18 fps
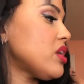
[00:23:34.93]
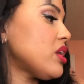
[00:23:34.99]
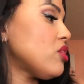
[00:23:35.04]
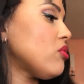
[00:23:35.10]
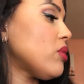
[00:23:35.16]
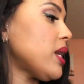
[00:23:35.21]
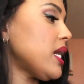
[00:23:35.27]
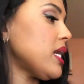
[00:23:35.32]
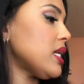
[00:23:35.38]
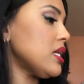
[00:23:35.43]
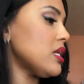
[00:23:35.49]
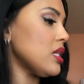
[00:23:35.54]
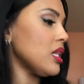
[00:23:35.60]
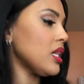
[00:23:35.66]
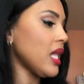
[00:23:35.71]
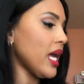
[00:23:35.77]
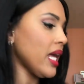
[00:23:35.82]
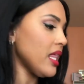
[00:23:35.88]
grade
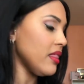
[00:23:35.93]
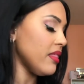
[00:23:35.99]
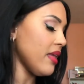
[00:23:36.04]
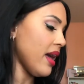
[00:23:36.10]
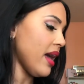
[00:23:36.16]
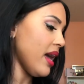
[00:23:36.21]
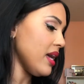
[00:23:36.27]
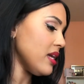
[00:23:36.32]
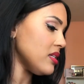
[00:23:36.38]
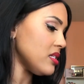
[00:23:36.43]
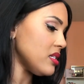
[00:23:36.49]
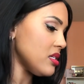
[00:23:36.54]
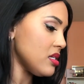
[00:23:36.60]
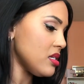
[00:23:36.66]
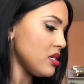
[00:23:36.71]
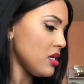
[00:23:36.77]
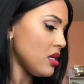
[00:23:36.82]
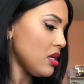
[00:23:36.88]
like that,
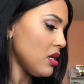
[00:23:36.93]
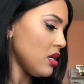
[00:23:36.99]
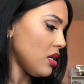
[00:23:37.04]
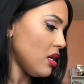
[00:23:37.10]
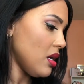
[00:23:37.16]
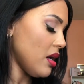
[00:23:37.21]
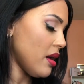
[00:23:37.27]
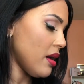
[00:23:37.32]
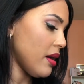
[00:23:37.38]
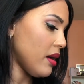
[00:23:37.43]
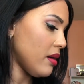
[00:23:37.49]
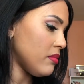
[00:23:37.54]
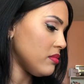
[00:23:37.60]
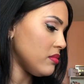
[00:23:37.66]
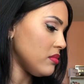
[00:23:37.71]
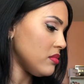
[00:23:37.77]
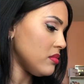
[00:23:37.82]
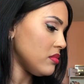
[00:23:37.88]

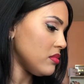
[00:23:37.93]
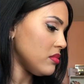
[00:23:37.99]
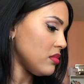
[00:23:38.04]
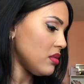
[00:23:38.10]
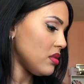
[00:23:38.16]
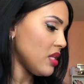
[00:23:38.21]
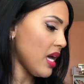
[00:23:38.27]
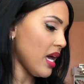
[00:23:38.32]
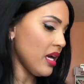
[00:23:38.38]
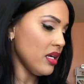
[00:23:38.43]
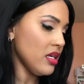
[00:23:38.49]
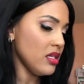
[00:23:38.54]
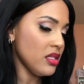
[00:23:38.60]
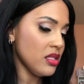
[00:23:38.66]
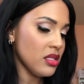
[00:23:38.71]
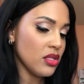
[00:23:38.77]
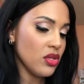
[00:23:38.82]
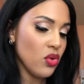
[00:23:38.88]
that
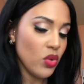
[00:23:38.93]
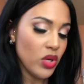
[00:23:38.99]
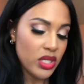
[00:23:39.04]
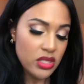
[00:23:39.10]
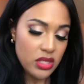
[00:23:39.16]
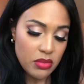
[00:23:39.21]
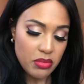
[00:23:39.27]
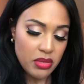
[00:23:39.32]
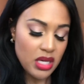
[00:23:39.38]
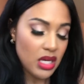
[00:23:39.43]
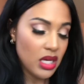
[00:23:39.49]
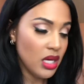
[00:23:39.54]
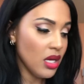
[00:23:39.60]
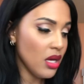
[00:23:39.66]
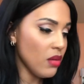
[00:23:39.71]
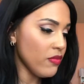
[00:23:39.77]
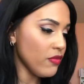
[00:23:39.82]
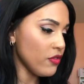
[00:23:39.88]
is going to be
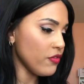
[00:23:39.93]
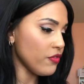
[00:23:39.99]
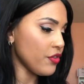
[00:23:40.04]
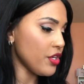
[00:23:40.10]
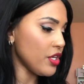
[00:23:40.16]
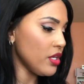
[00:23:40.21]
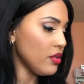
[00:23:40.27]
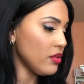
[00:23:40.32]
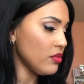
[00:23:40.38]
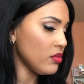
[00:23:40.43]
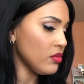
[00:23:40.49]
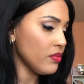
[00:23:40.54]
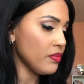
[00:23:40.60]
helpful for you.